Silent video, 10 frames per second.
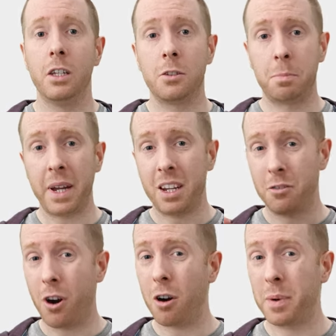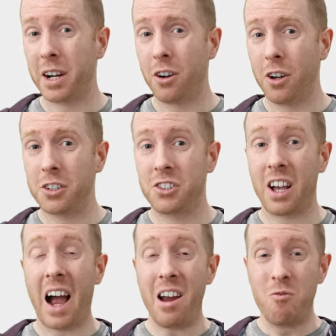Speaking of hardware costs,
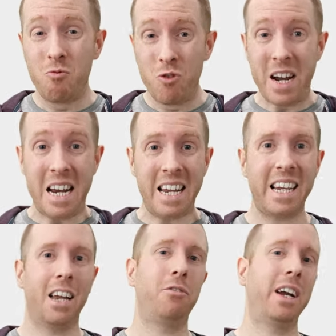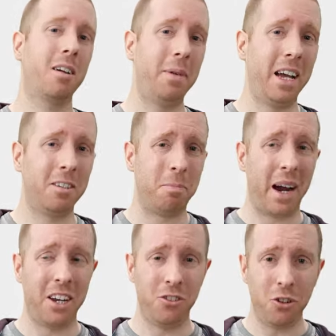I really can't recommend
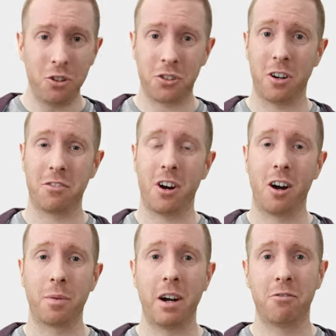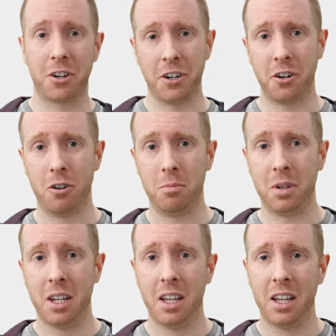buying new server hardware for your home.
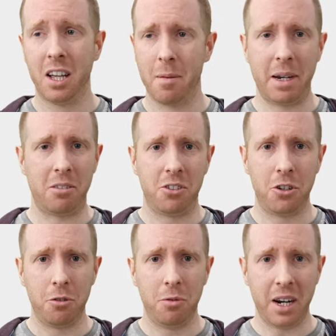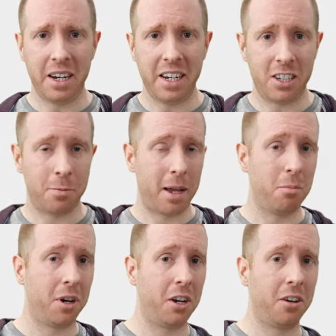I mean, do you really need to
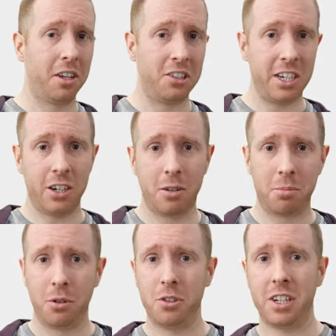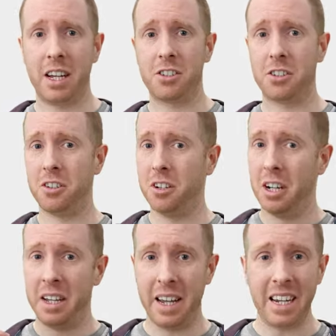spend money on a Xeon processor,
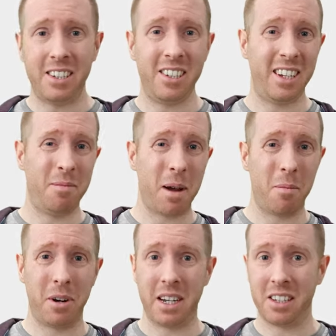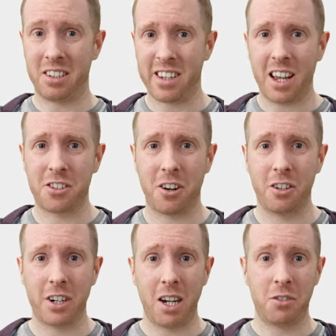E C C memory, and S A S
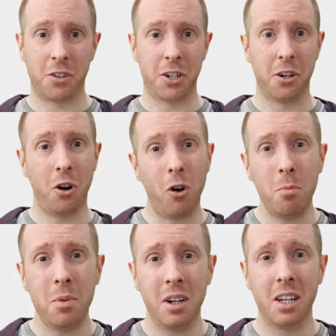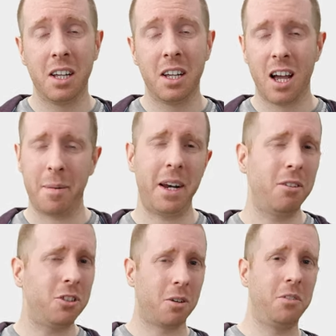hard drives for your home? I mean, I
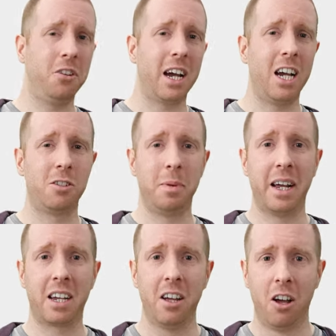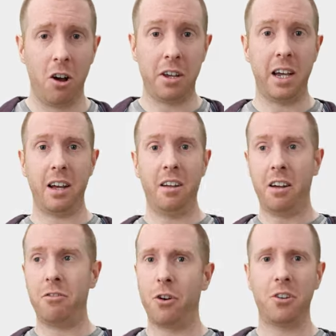know some of you guys would be like, oh yeah,
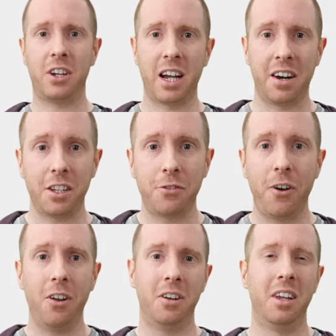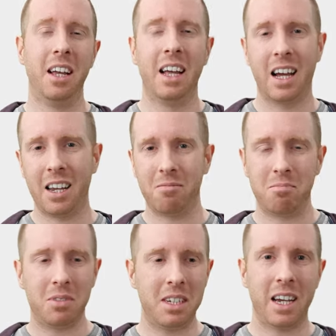of course you can, it's fun. And
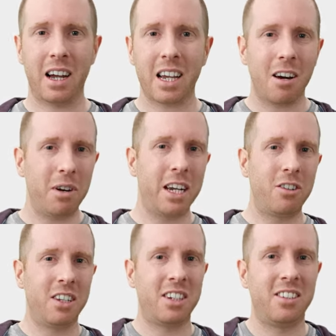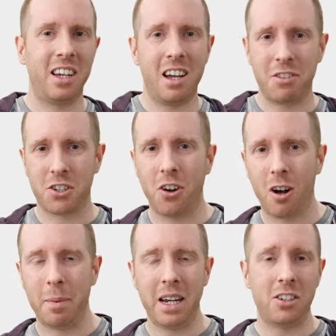yeah, I can't really criticize that if it's a
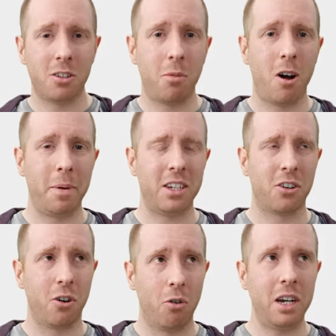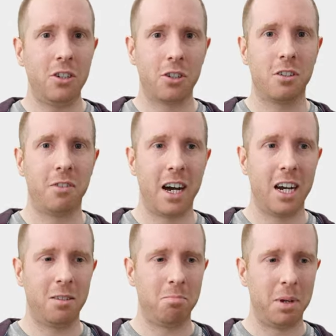hobby. Some hobbies are only
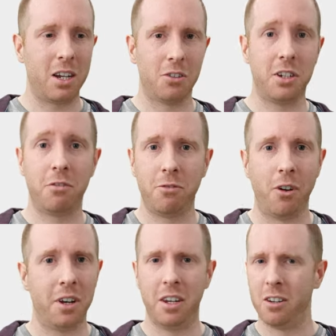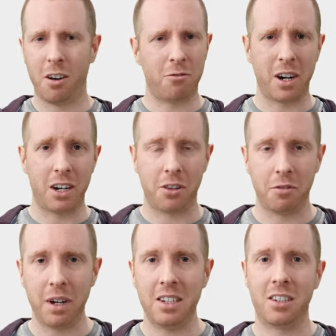justified because they're fun and not for any other
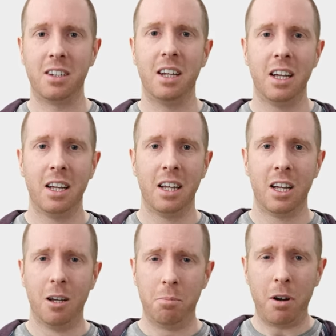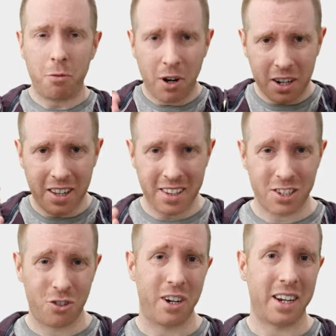reason. But if we're looking at this
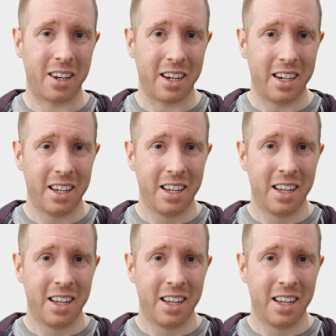critically,